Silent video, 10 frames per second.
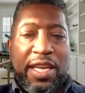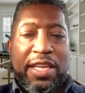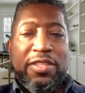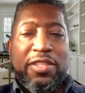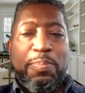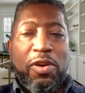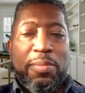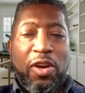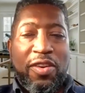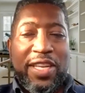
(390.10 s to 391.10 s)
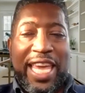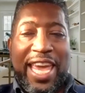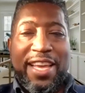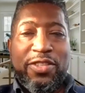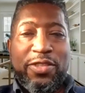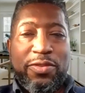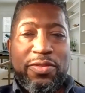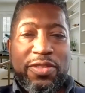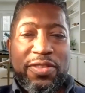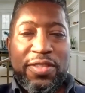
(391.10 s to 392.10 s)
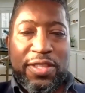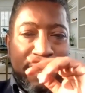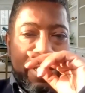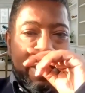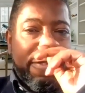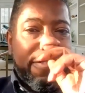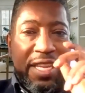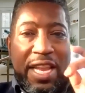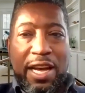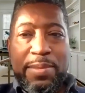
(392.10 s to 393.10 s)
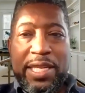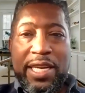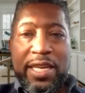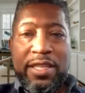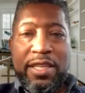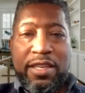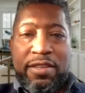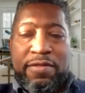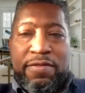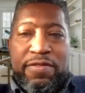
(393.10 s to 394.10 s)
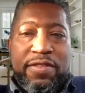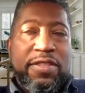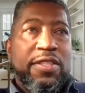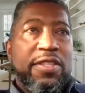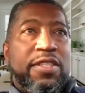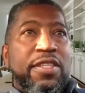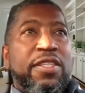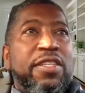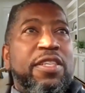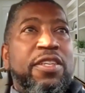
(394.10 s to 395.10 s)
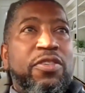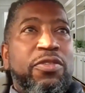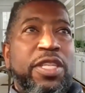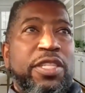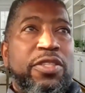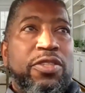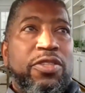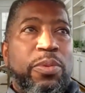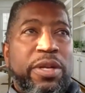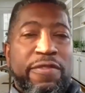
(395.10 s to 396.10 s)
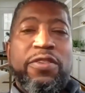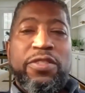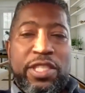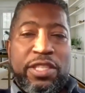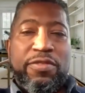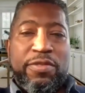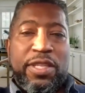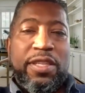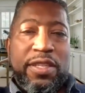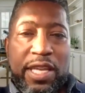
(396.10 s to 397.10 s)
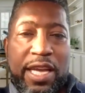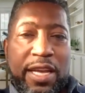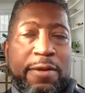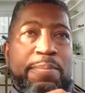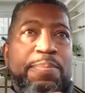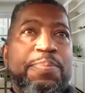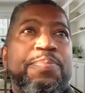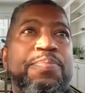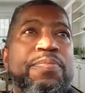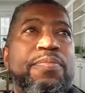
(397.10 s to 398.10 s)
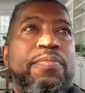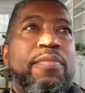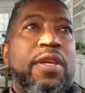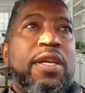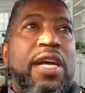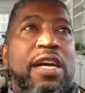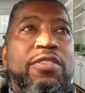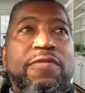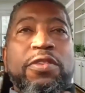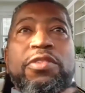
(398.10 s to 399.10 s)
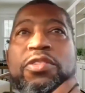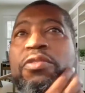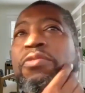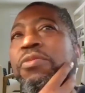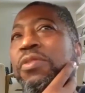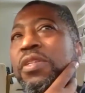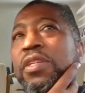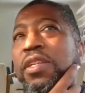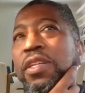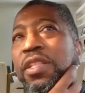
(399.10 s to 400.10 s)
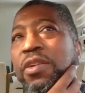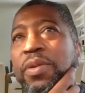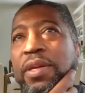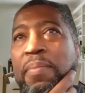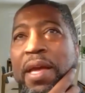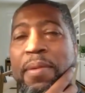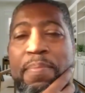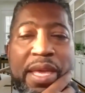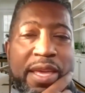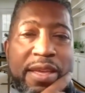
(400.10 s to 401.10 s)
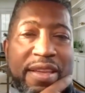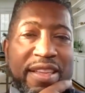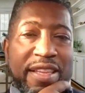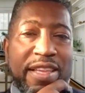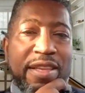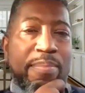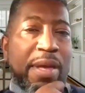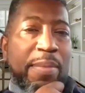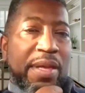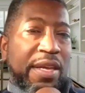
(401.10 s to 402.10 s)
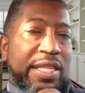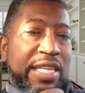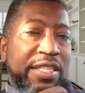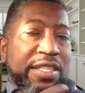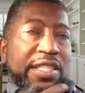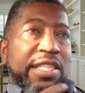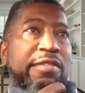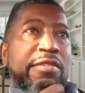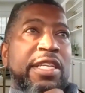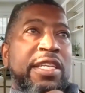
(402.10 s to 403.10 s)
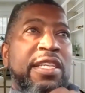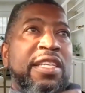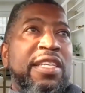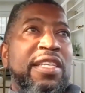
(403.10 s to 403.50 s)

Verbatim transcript: Here's a poem called Canceled, a phenomenon of early 21st century, um, controversial though it may be, maybe a necessary